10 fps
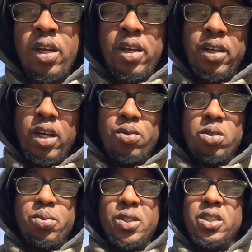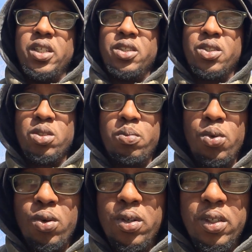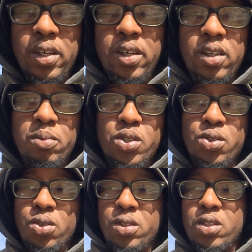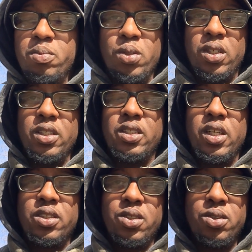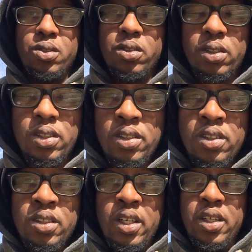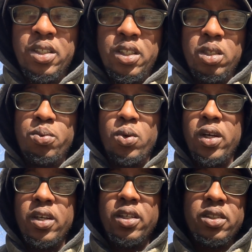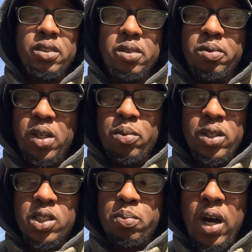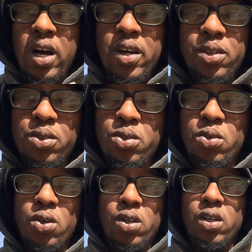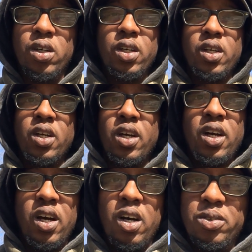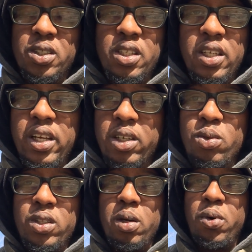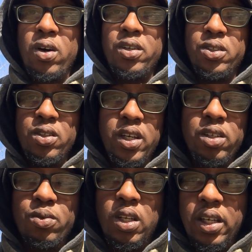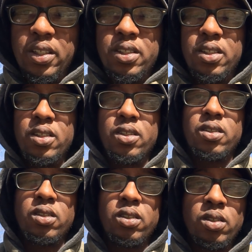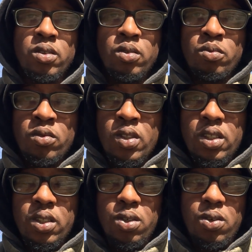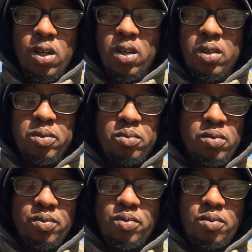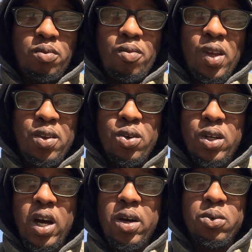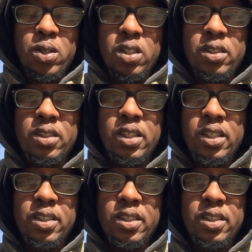And I will appreciate your support, and I'm sure this book can touch you in a deep way, maybe inspire you, or just connect with that part of you that can relate to this. So, God willing,